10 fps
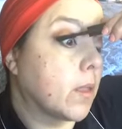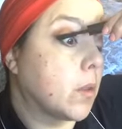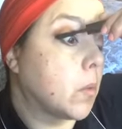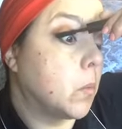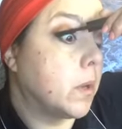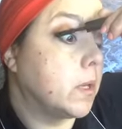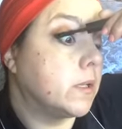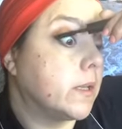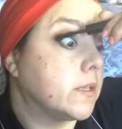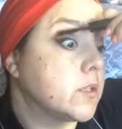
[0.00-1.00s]

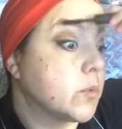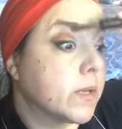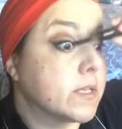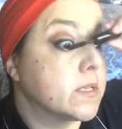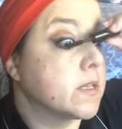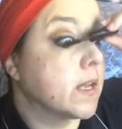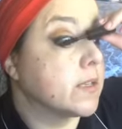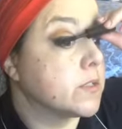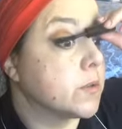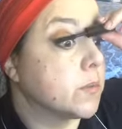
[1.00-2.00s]
Wiggle and twist
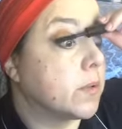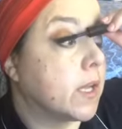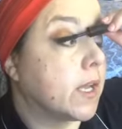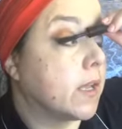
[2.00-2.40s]
as you apply.